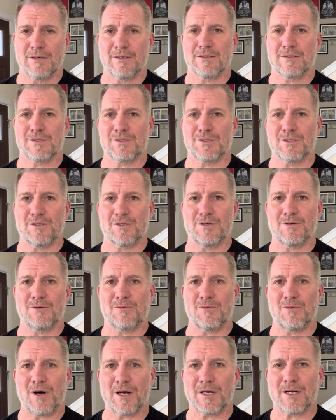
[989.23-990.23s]
So
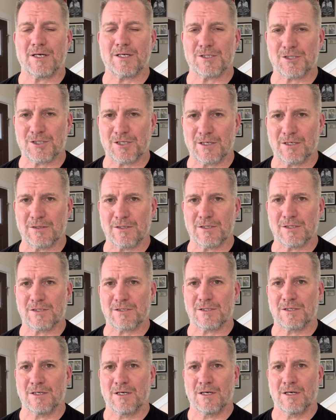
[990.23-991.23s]
why not share
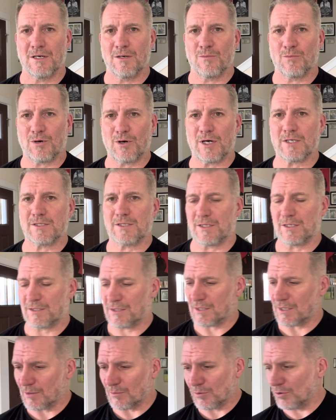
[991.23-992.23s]
this process
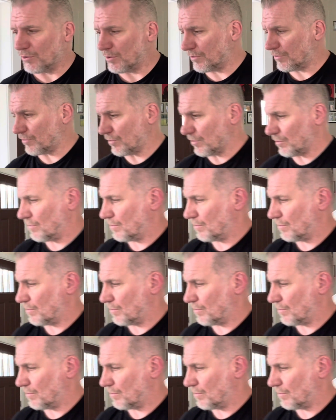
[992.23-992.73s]
that I'm going through?